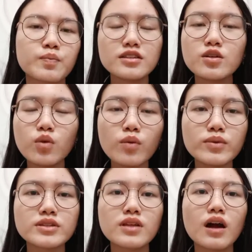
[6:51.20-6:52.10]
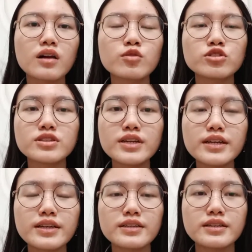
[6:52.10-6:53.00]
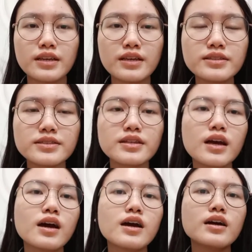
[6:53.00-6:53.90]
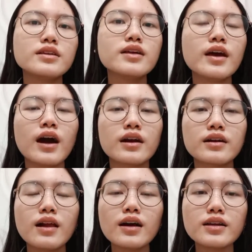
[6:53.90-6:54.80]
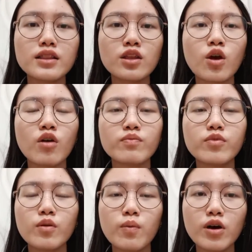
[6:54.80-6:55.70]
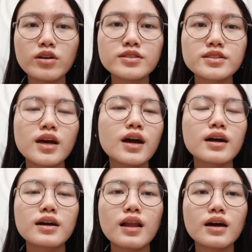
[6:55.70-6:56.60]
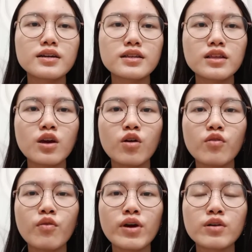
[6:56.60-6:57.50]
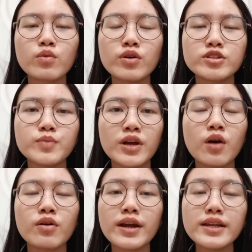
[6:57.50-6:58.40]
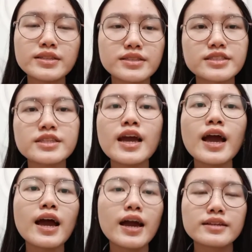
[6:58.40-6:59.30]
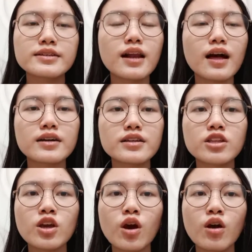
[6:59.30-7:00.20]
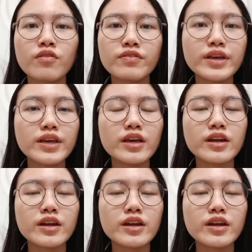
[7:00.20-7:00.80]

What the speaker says: The woman talked about 3 key things. They are clarity of purpose, clarity of where we spend our energy, and clarity of key